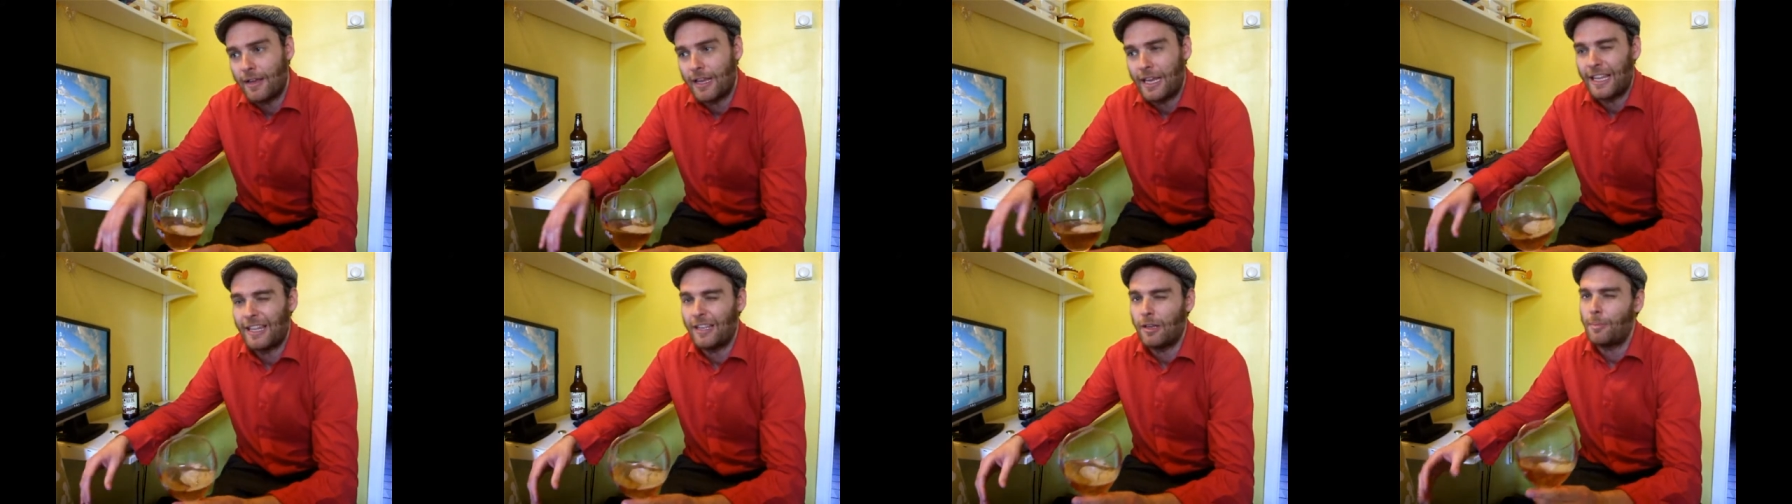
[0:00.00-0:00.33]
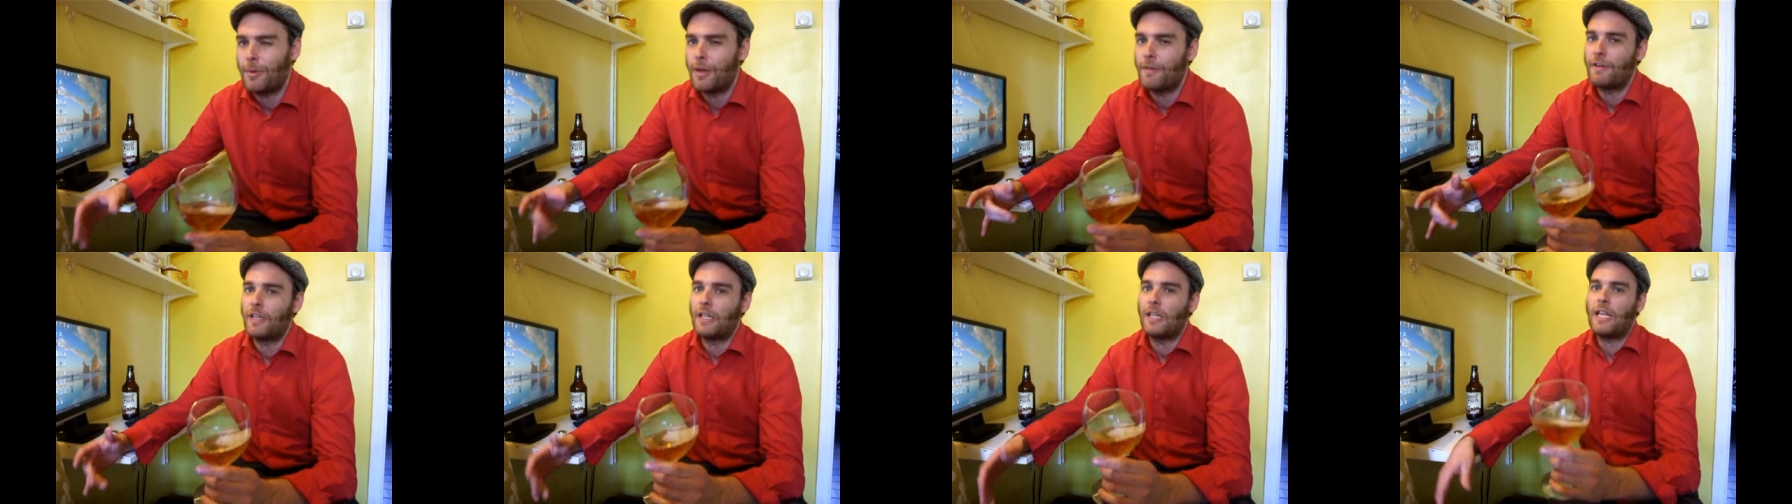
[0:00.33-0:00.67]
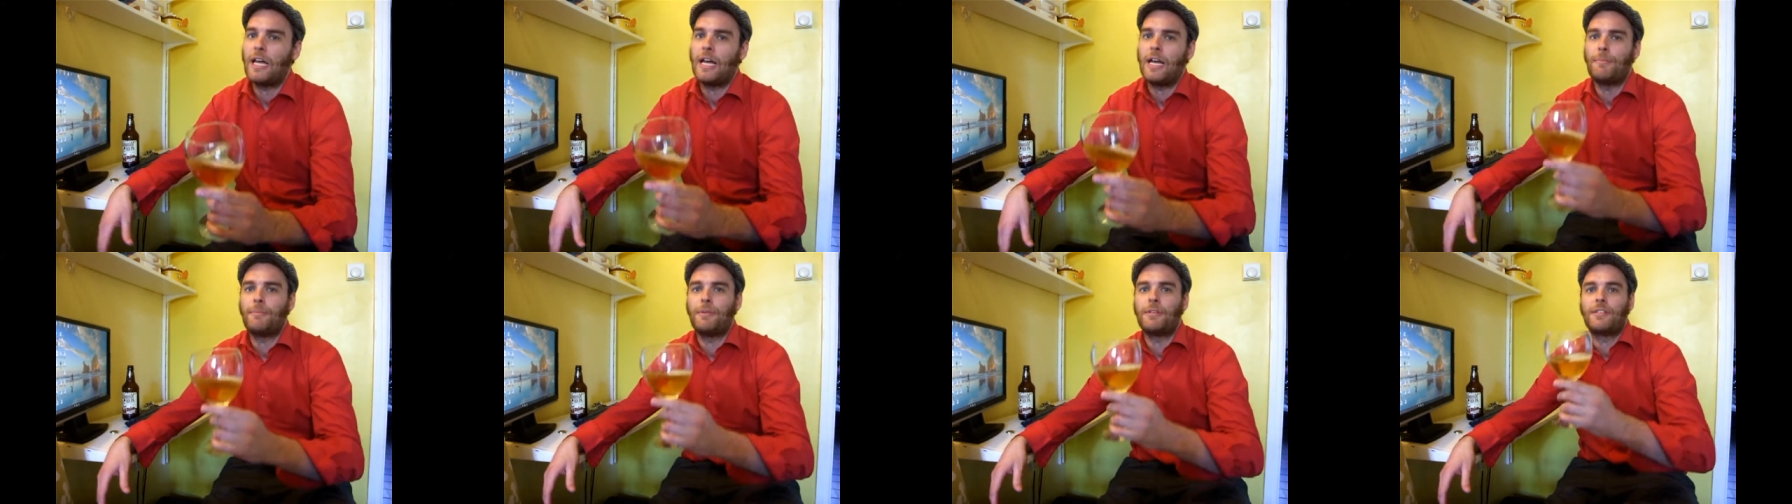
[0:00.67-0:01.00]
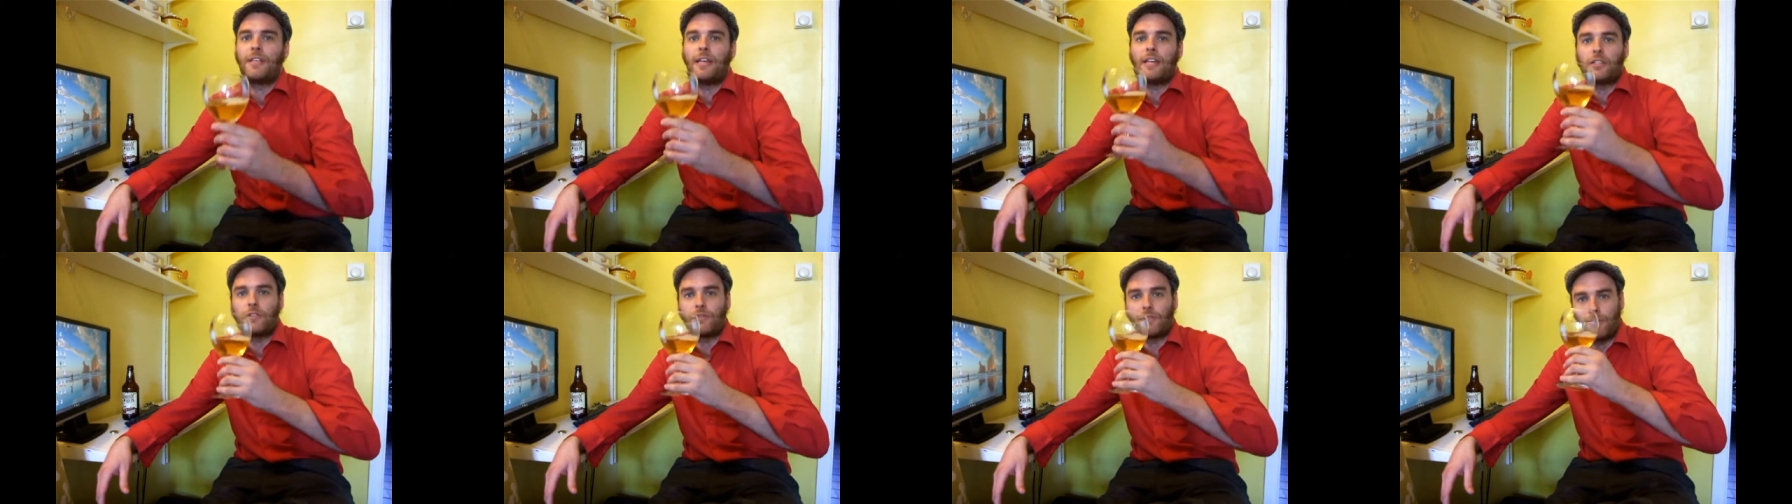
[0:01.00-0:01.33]
getting a little bit of a limey
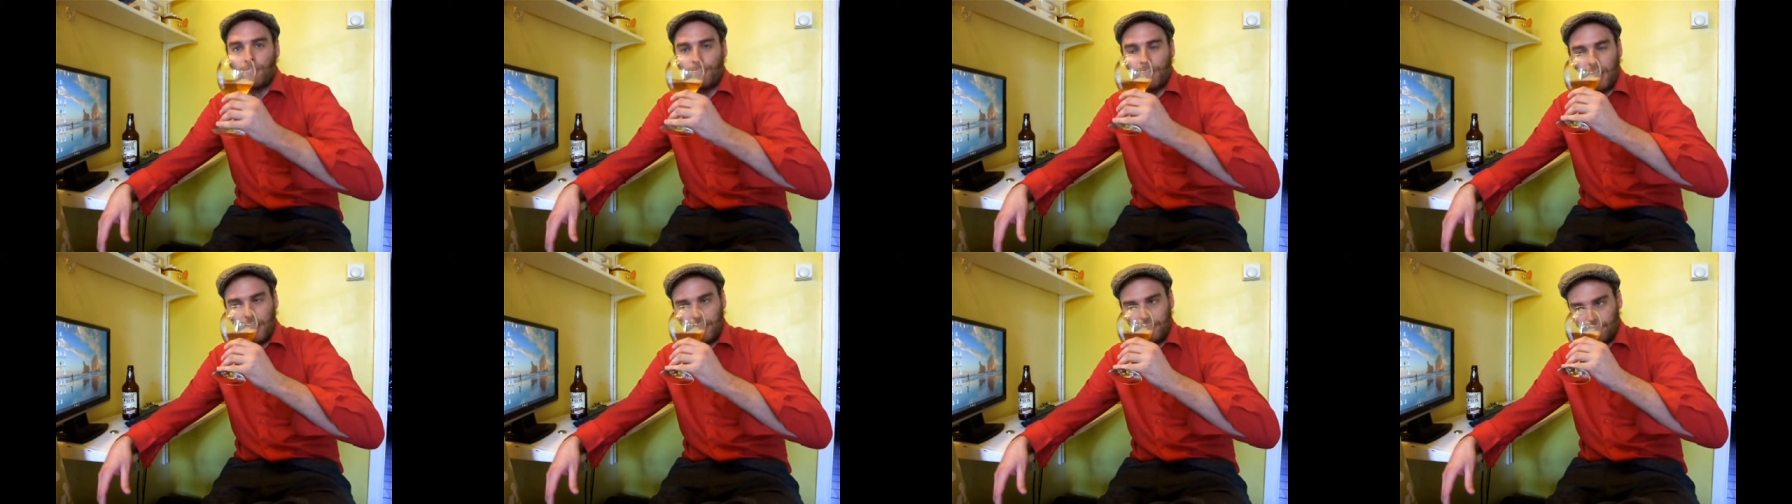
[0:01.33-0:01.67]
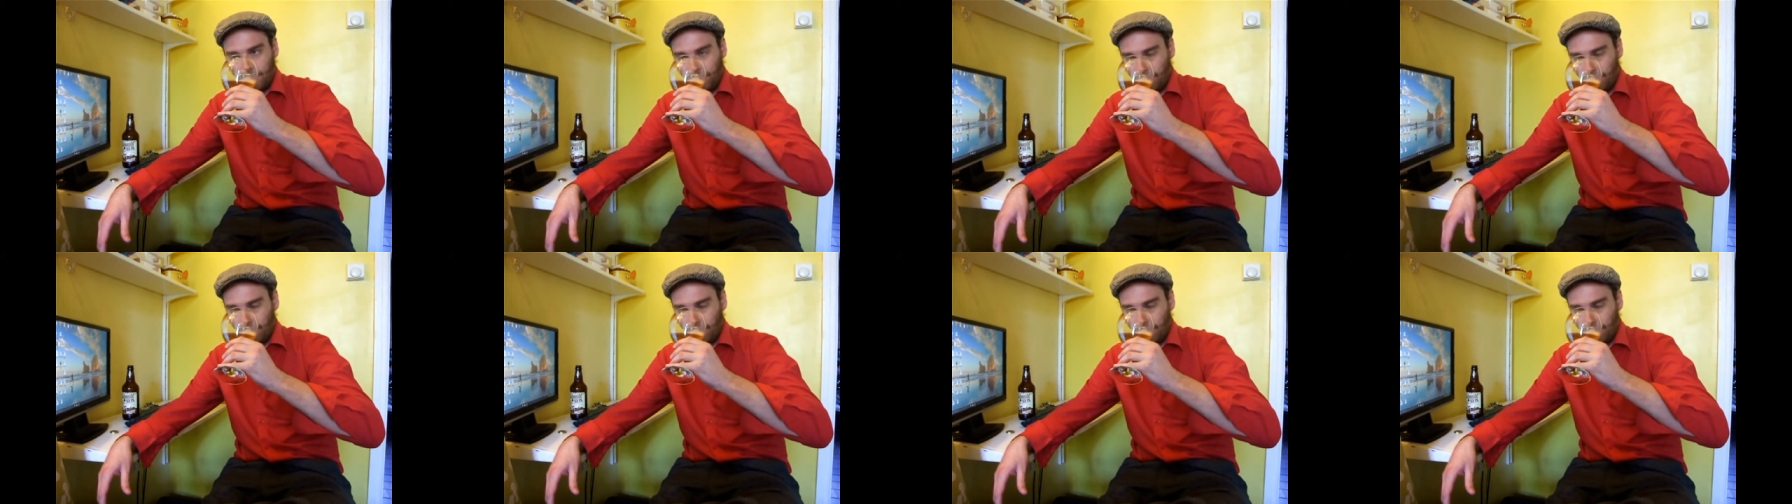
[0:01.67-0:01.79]
zest from that.